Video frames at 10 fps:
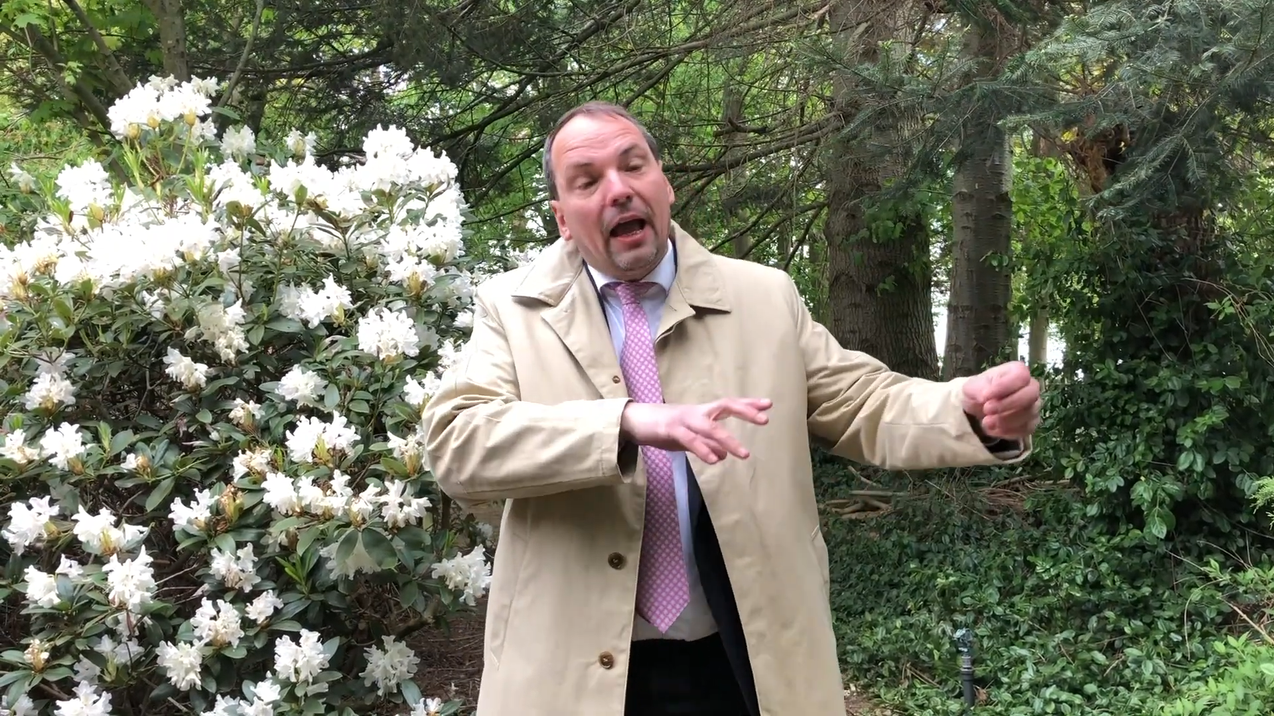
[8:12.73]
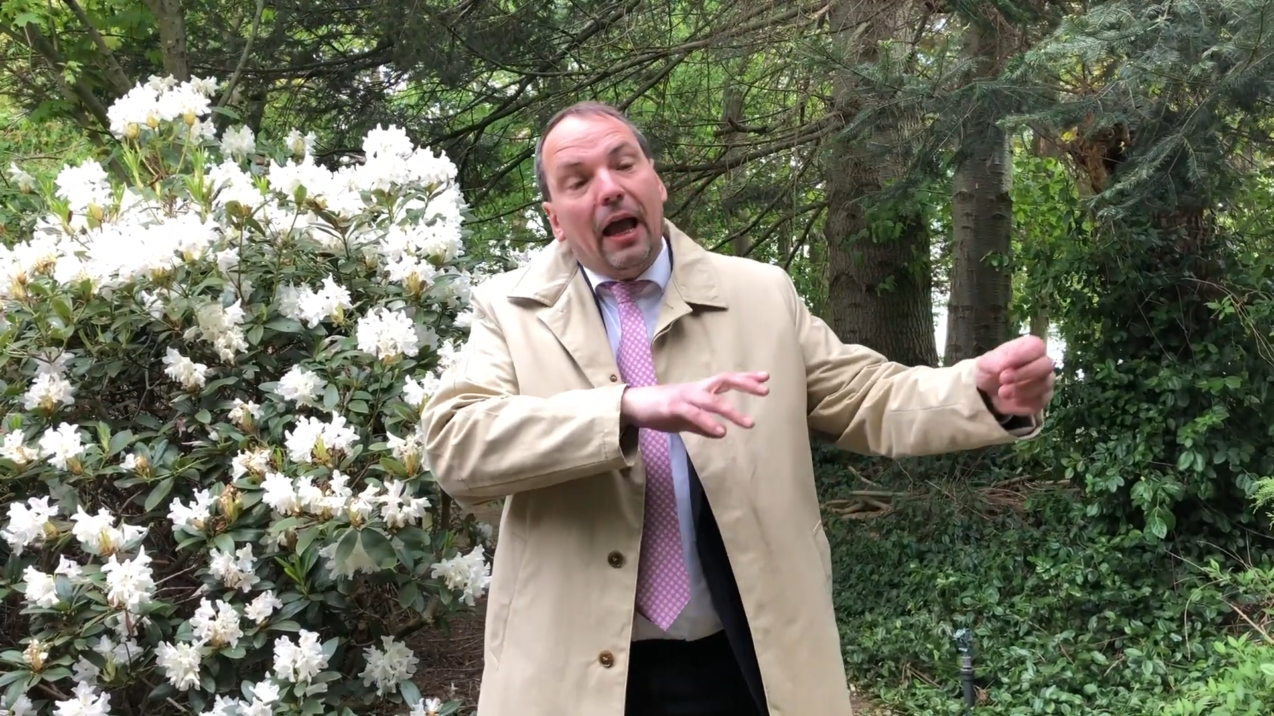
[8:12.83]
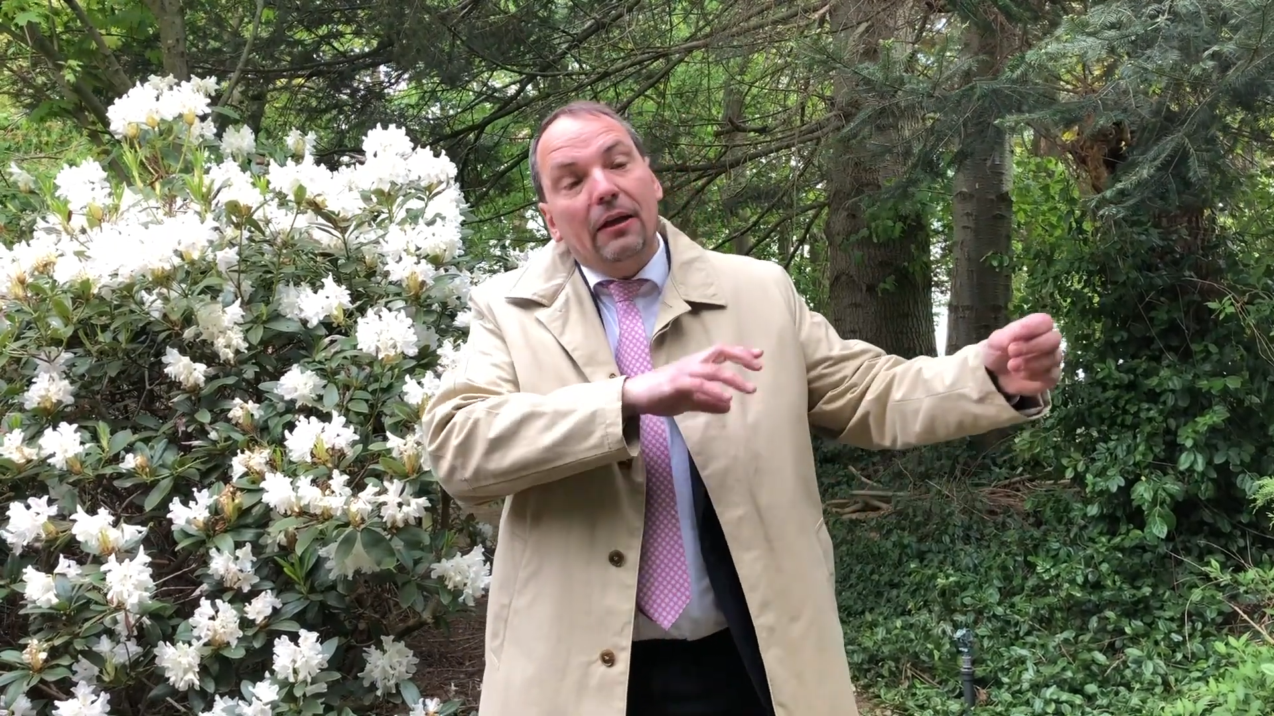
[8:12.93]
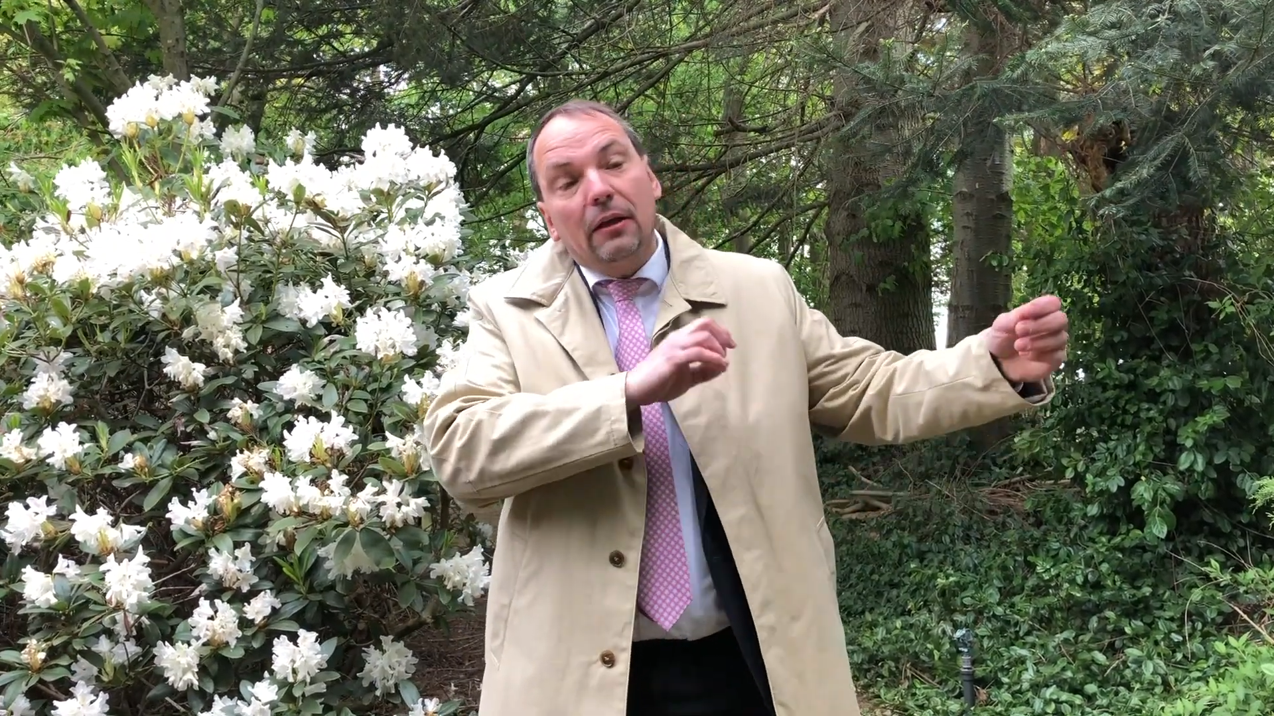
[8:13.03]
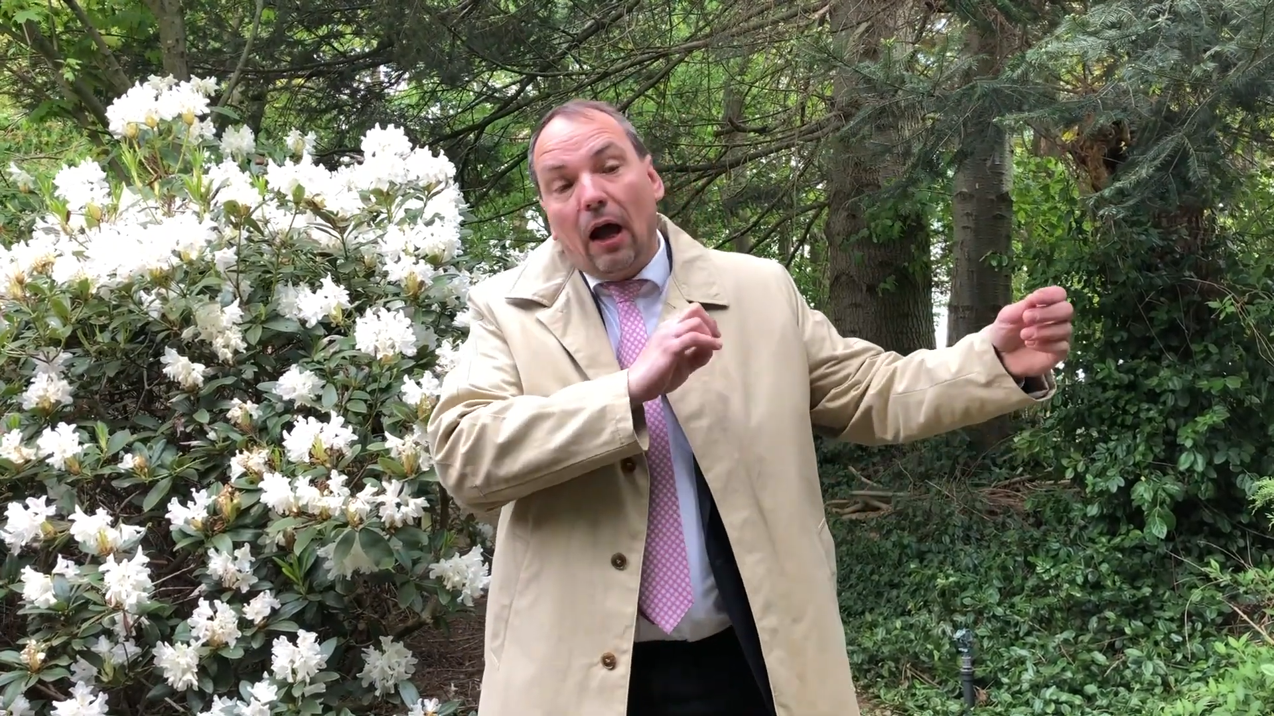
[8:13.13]

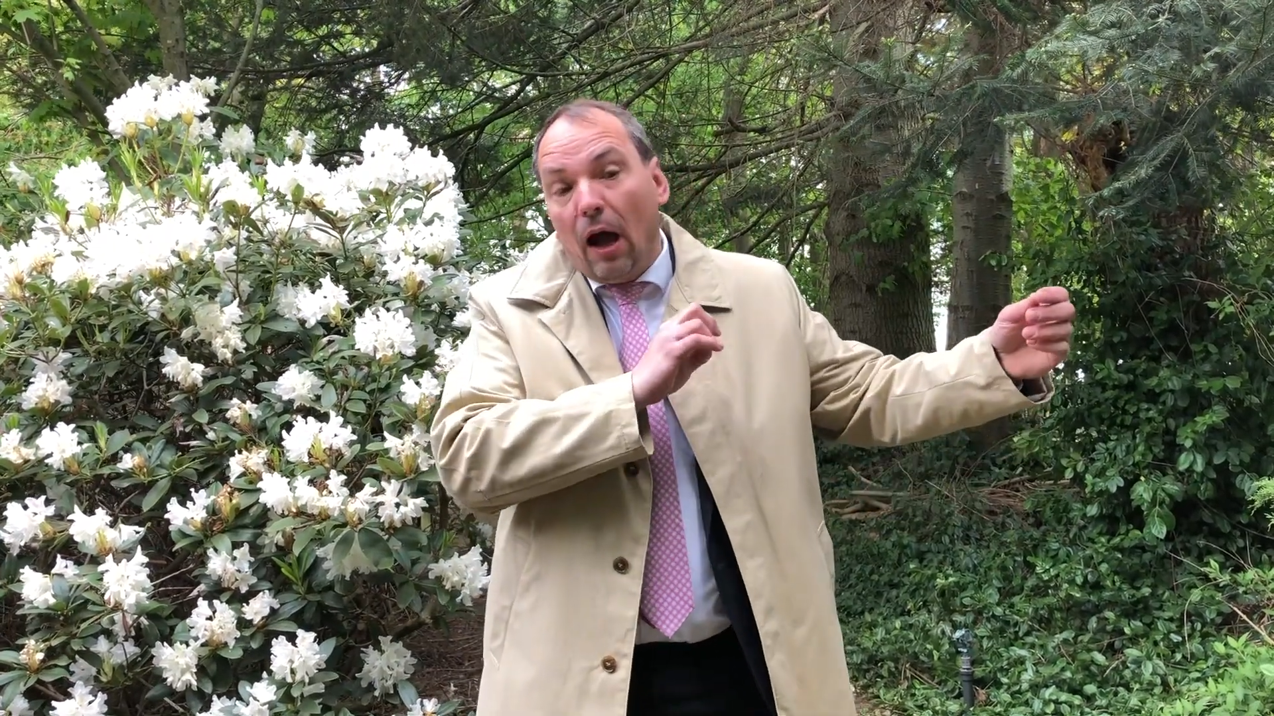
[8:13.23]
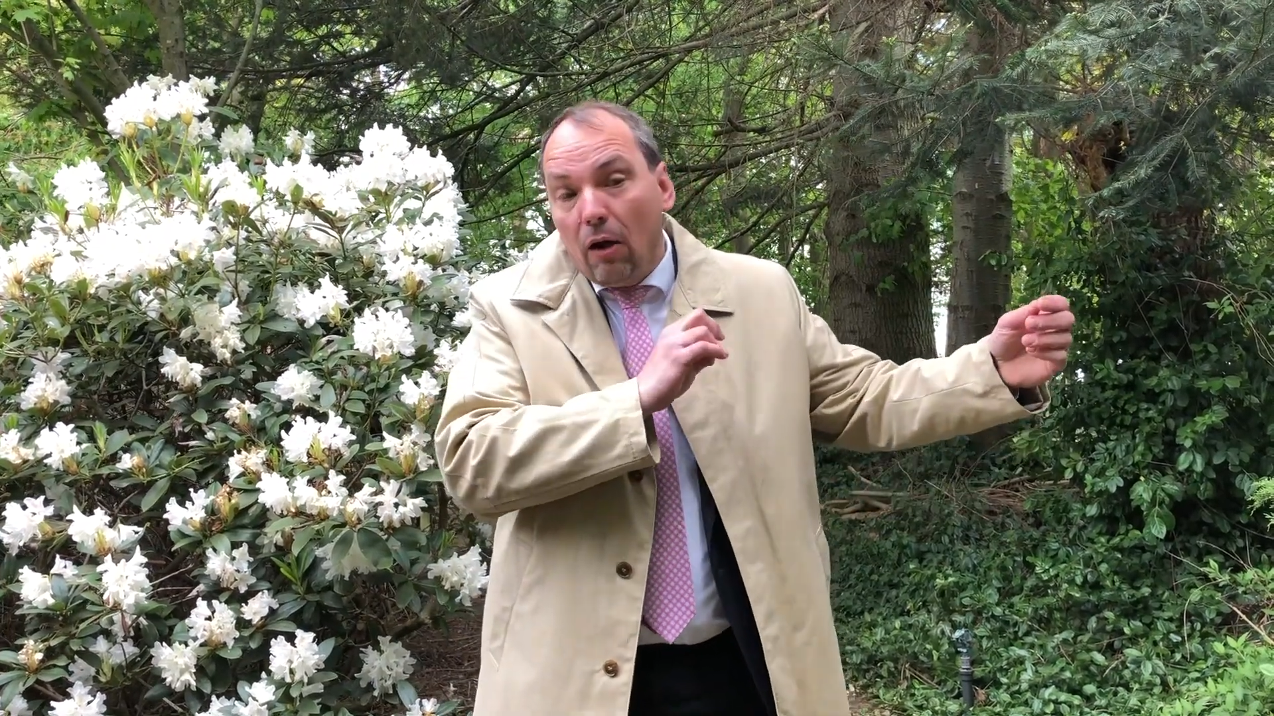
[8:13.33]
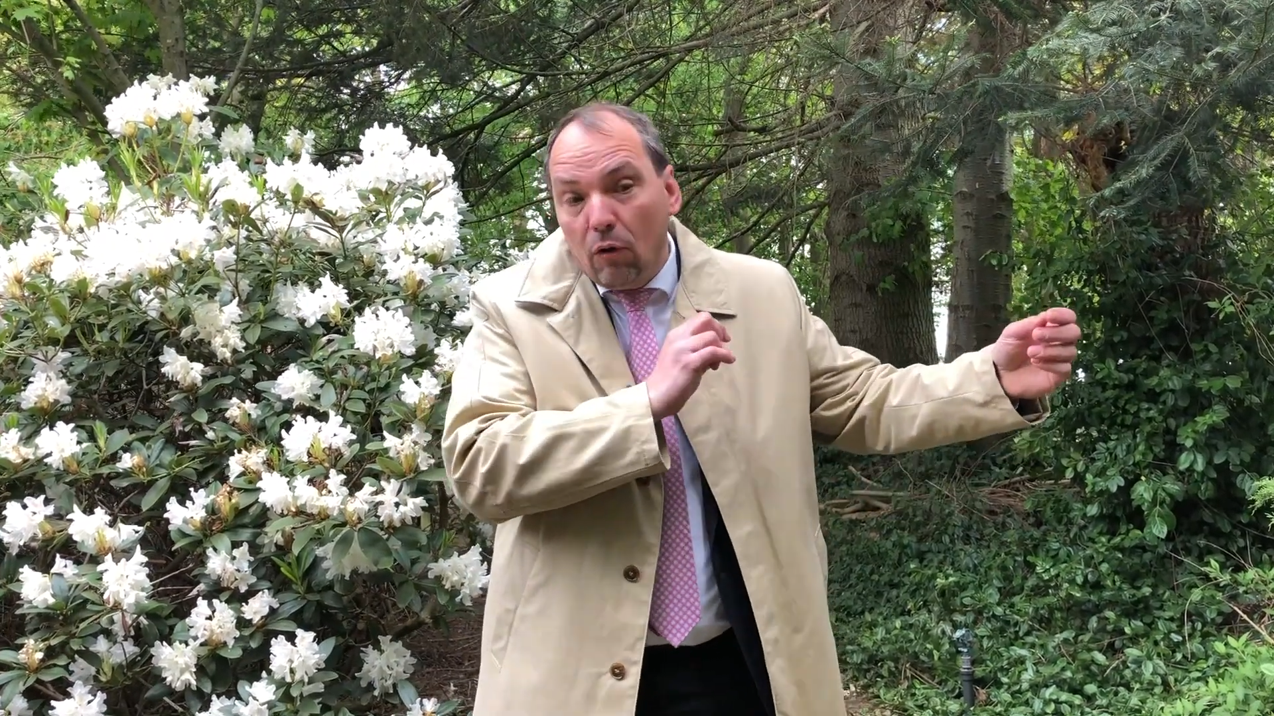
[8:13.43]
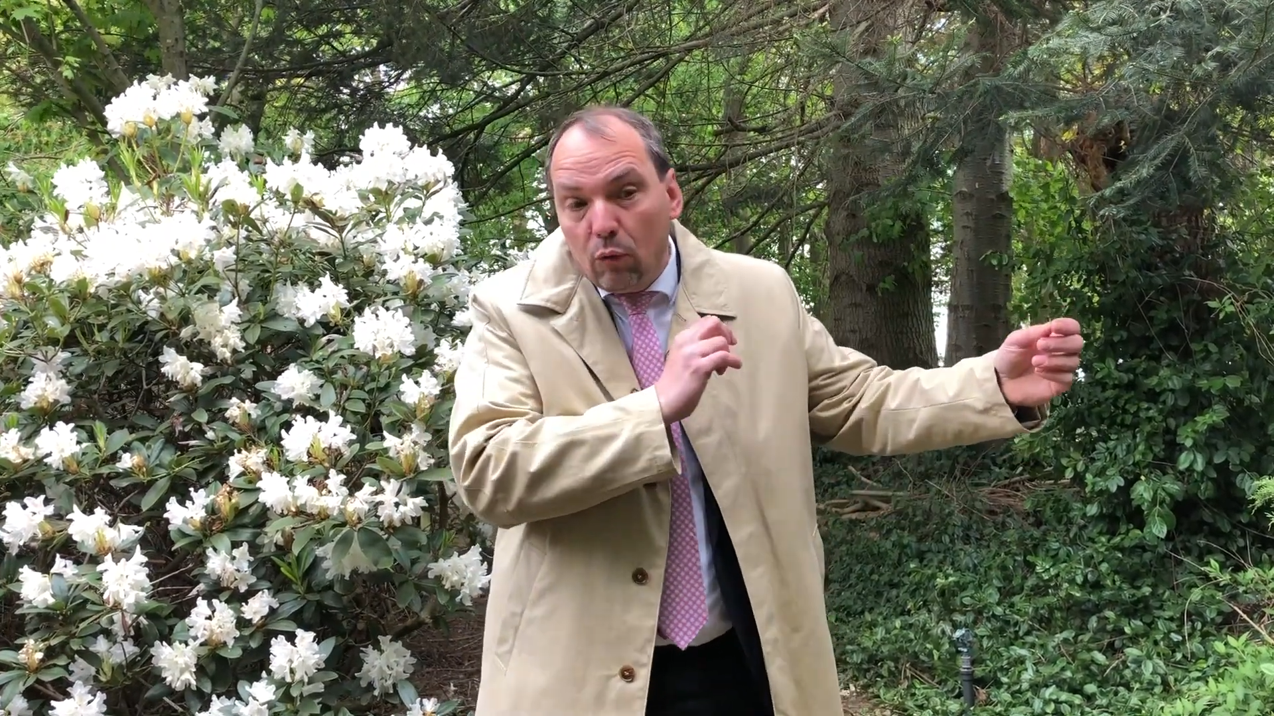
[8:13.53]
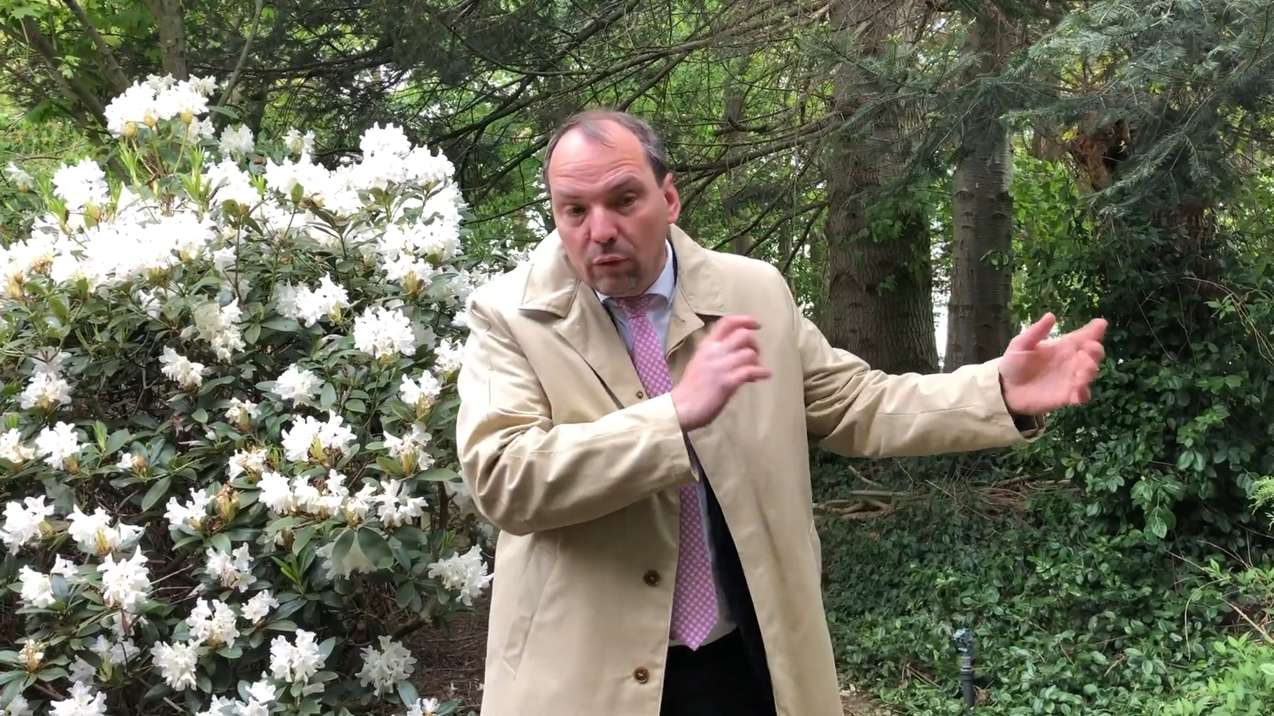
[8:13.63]
and
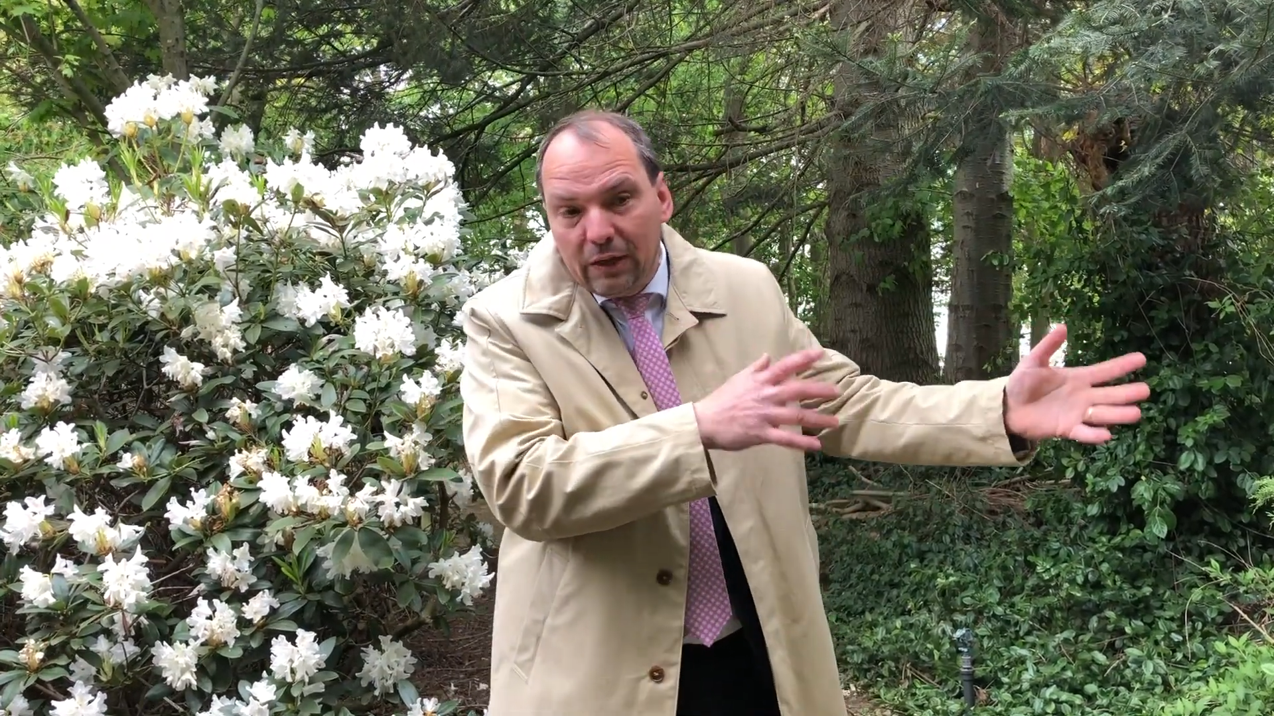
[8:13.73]
how